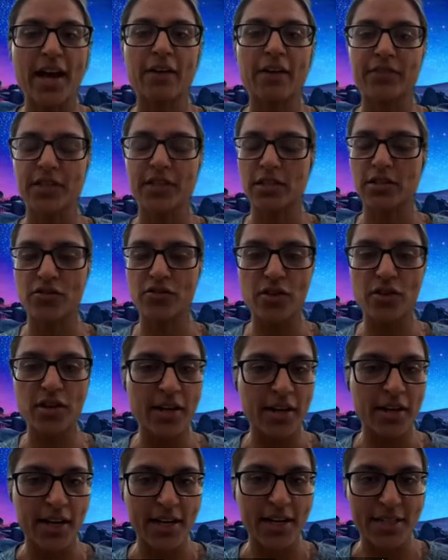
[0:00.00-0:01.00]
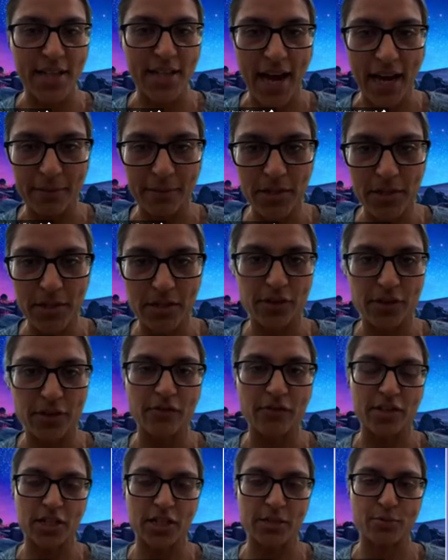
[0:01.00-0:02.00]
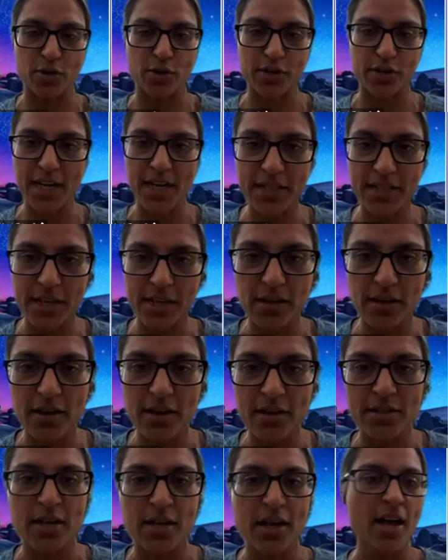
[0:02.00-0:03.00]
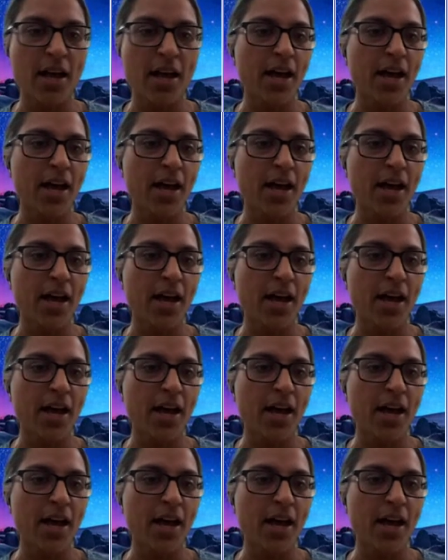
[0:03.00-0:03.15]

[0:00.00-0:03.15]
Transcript: have this really nice atmosphere which is protecting us,